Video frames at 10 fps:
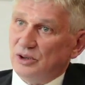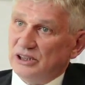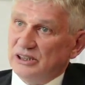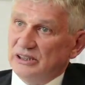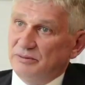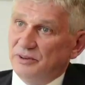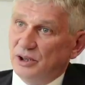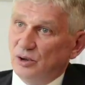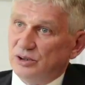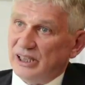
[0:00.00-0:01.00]
to go
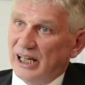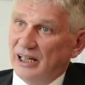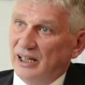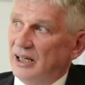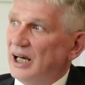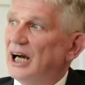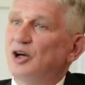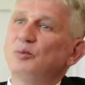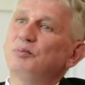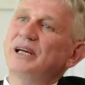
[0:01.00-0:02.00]
through the
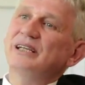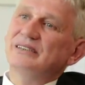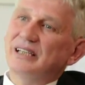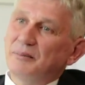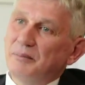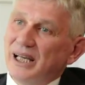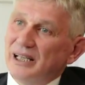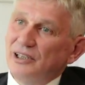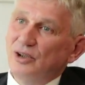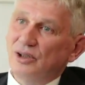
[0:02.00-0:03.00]
bureaucratic procedures,
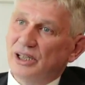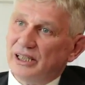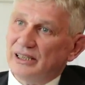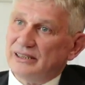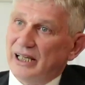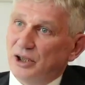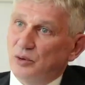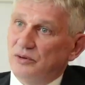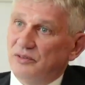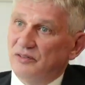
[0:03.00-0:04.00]
but also whenever
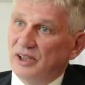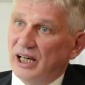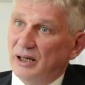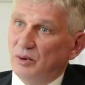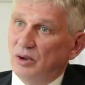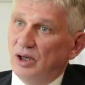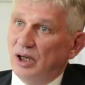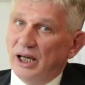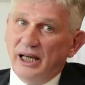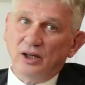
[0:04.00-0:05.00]
there are
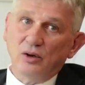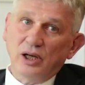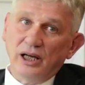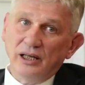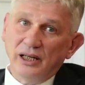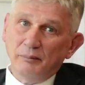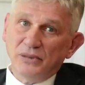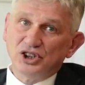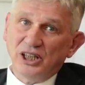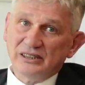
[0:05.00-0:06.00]
difficulties and problems, we
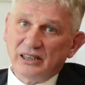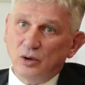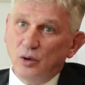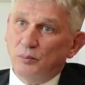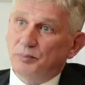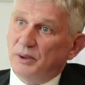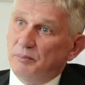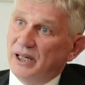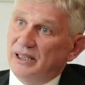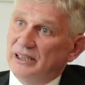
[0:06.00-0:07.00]
must help
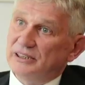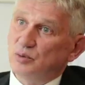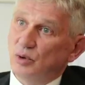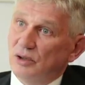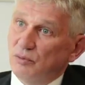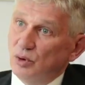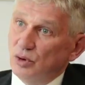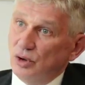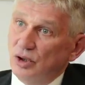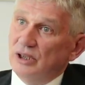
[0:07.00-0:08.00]
them to understand
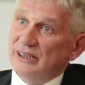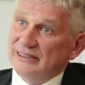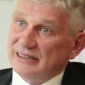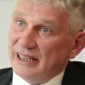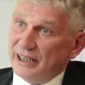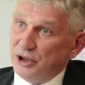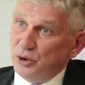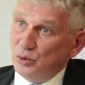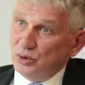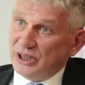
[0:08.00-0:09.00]
better the
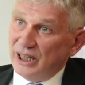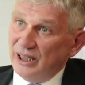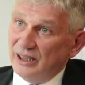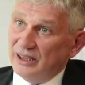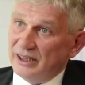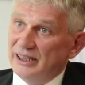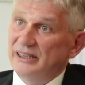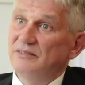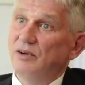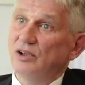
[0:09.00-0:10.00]
reality we live in. So the